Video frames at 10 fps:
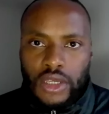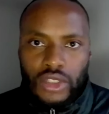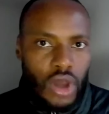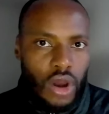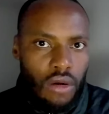
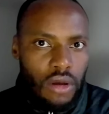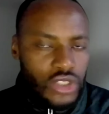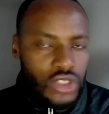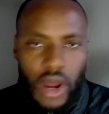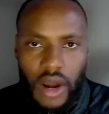so
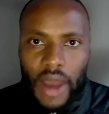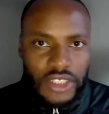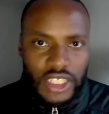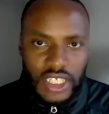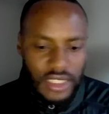it's not
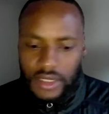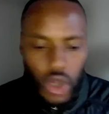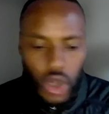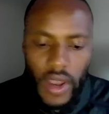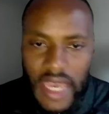about just
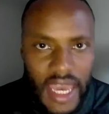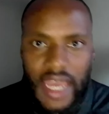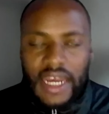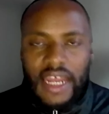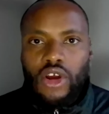going
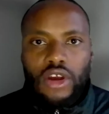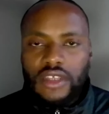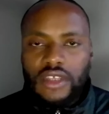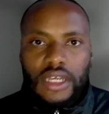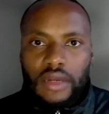in and not
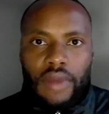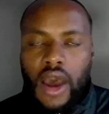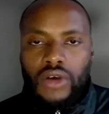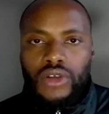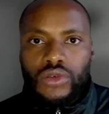thinking
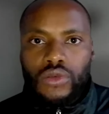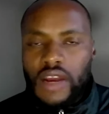about